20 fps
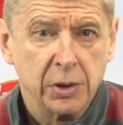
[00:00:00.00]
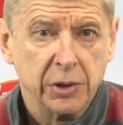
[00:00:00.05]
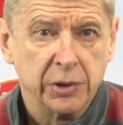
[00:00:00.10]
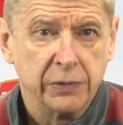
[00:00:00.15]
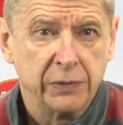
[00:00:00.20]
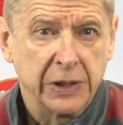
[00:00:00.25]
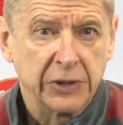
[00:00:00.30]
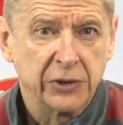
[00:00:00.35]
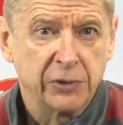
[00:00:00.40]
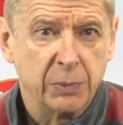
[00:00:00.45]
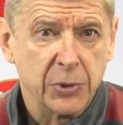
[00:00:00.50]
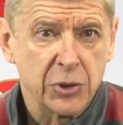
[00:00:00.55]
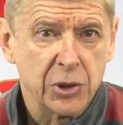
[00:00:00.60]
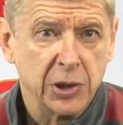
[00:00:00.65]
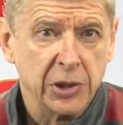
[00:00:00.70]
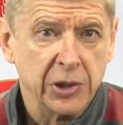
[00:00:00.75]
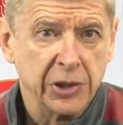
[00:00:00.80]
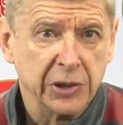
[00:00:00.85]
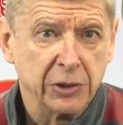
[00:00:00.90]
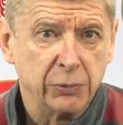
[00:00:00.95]
Is that
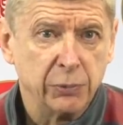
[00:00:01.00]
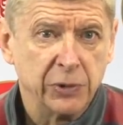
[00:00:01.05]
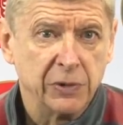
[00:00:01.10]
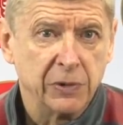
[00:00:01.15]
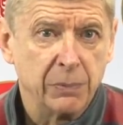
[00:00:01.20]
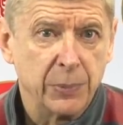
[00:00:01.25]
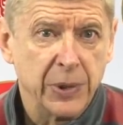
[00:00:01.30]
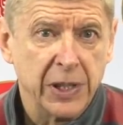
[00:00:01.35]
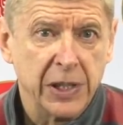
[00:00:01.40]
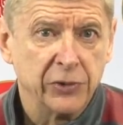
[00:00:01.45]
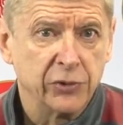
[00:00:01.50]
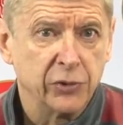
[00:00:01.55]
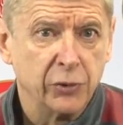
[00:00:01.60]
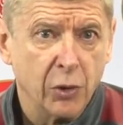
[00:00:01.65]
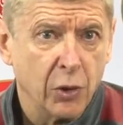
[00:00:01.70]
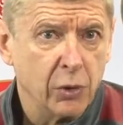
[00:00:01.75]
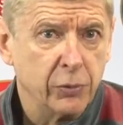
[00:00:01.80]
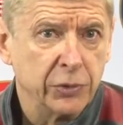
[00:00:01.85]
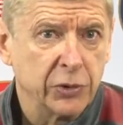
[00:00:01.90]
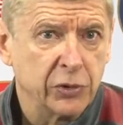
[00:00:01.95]
special link with the players?
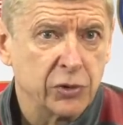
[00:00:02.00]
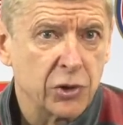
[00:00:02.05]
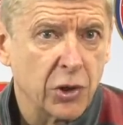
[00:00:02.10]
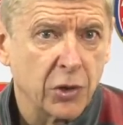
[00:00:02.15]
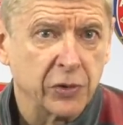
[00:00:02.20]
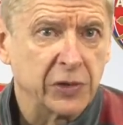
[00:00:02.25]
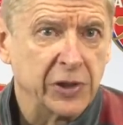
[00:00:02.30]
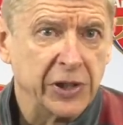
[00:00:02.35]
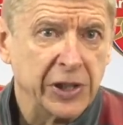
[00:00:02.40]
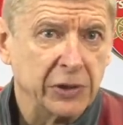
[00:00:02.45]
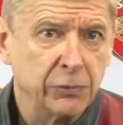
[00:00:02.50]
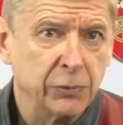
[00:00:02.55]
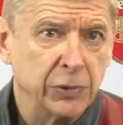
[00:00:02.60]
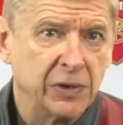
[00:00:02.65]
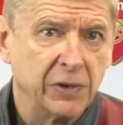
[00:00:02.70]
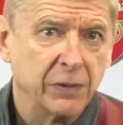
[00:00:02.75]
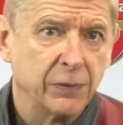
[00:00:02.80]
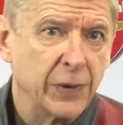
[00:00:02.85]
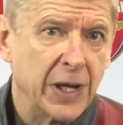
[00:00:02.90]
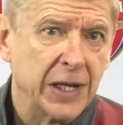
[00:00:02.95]
No, it's just linked
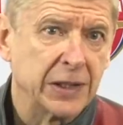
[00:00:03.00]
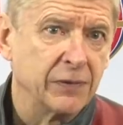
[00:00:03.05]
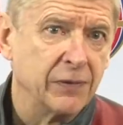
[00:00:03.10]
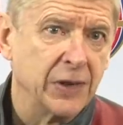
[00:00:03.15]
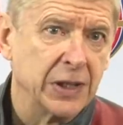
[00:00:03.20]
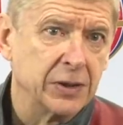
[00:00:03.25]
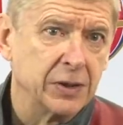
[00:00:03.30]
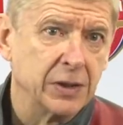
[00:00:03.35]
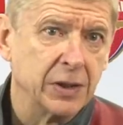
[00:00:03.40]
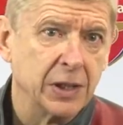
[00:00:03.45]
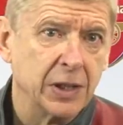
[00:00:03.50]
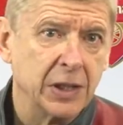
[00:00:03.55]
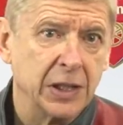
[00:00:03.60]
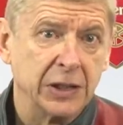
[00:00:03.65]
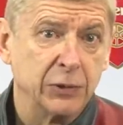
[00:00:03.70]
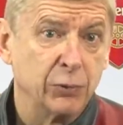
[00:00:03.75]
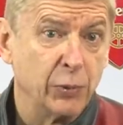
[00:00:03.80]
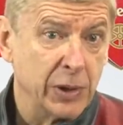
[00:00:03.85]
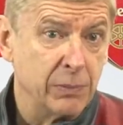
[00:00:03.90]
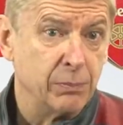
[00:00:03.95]
with the fact that
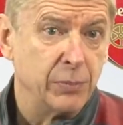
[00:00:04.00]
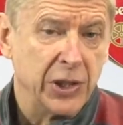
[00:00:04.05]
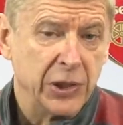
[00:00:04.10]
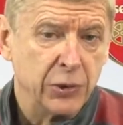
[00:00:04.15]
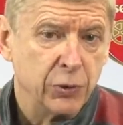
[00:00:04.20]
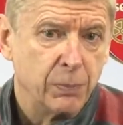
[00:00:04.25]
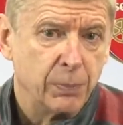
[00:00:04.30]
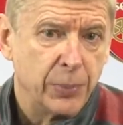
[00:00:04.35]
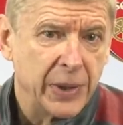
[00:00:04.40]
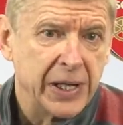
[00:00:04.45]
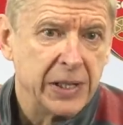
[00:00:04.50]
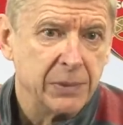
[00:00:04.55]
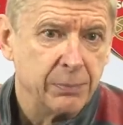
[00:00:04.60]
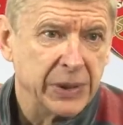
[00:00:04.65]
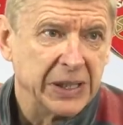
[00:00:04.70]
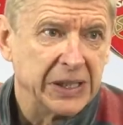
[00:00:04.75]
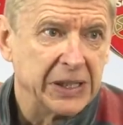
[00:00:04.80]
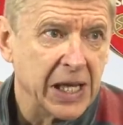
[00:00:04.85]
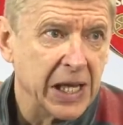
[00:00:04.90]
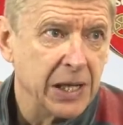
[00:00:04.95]
at Wembley you play
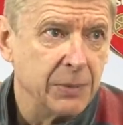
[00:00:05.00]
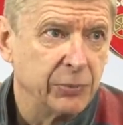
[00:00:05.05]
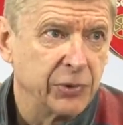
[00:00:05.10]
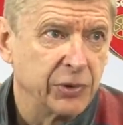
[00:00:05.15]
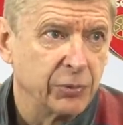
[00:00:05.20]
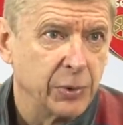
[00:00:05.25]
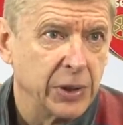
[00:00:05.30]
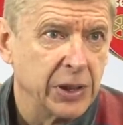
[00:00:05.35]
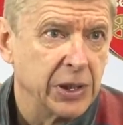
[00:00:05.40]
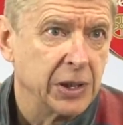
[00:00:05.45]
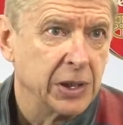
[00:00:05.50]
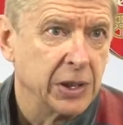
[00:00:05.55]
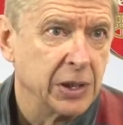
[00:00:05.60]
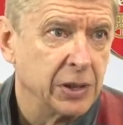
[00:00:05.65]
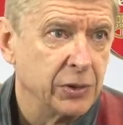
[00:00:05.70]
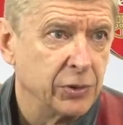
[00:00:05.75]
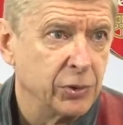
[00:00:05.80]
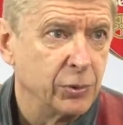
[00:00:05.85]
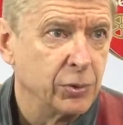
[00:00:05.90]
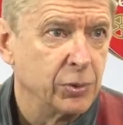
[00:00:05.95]
big games
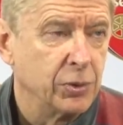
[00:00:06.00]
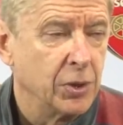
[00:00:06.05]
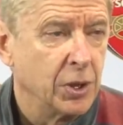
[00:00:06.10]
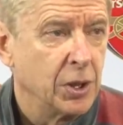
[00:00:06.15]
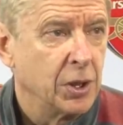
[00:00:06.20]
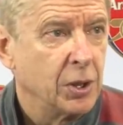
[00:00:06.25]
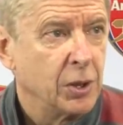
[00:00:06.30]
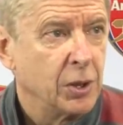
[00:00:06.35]
where you